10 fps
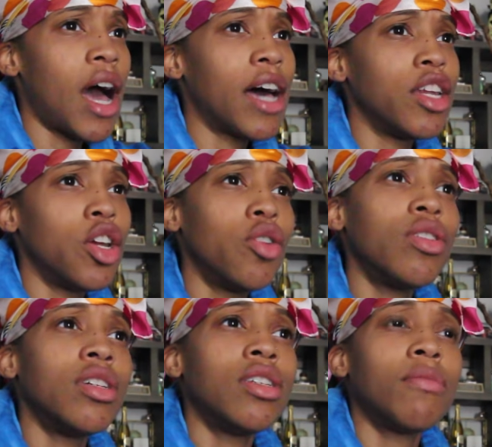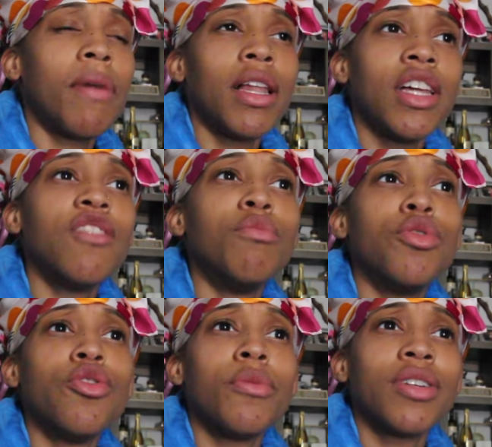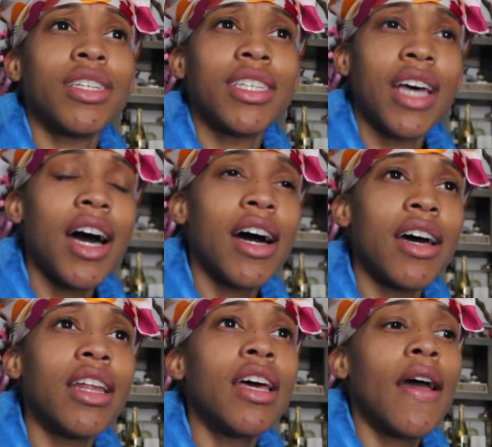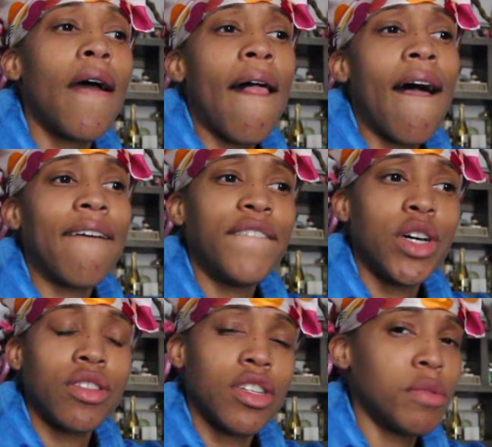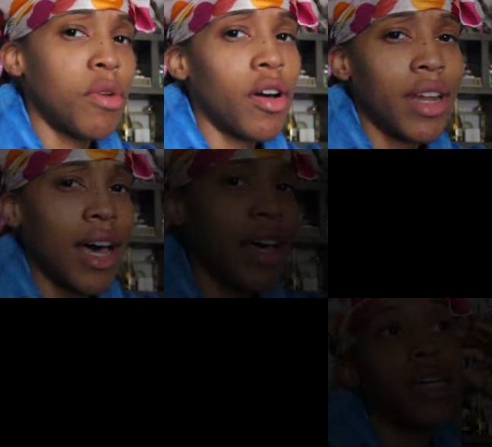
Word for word: I noticed my left boob on the side, I felt a small knot.